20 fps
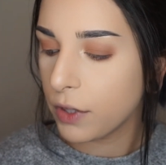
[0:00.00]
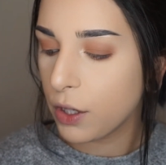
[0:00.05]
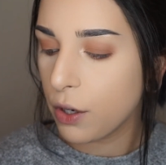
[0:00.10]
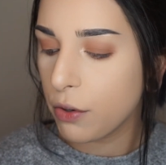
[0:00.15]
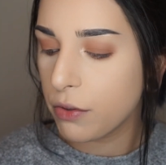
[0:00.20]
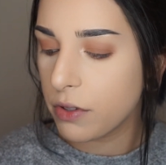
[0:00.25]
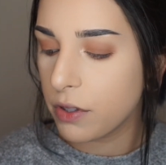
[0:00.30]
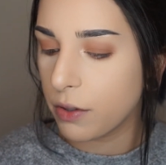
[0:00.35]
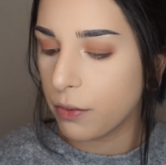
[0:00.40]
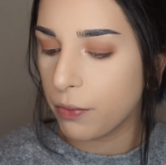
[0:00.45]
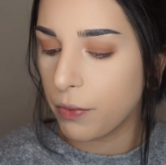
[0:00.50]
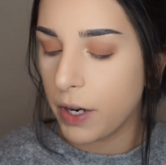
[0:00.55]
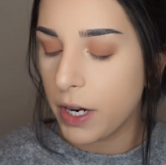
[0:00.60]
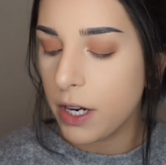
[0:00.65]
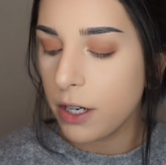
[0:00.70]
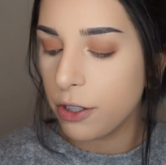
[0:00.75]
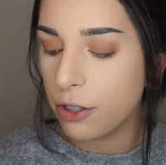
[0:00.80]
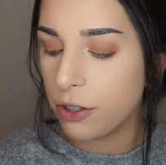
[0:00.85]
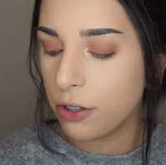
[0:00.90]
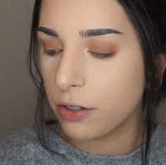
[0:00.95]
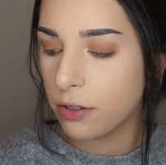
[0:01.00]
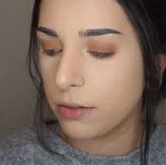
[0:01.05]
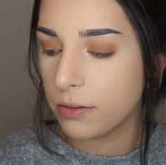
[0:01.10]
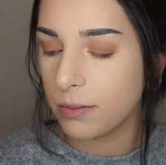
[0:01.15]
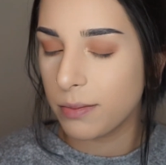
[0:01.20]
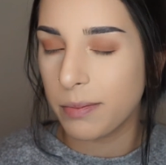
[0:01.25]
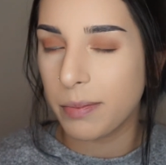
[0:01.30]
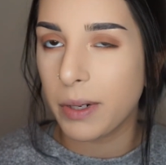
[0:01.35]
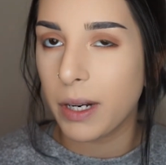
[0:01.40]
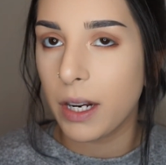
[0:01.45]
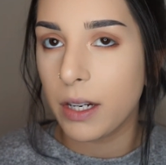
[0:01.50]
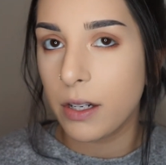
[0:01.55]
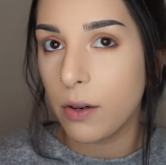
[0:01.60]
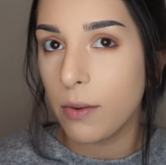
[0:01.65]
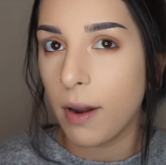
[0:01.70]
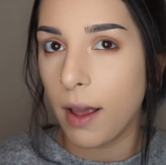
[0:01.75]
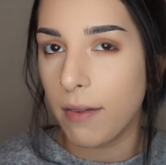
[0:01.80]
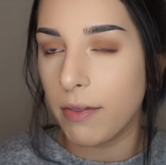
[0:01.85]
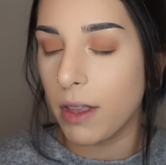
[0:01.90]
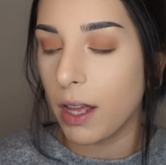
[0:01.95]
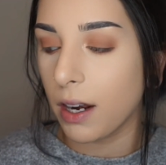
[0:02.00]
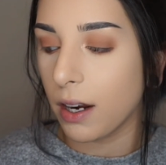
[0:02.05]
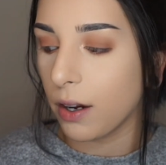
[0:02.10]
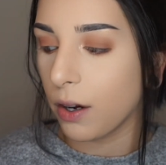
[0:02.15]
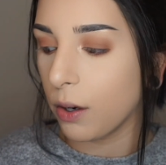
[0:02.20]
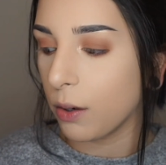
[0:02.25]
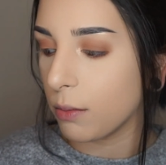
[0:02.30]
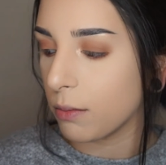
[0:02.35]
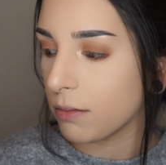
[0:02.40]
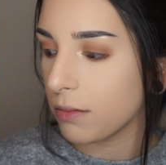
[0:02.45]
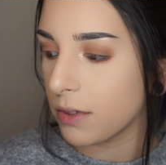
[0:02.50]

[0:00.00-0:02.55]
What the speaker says: Costa Riche, but I don't have that at home.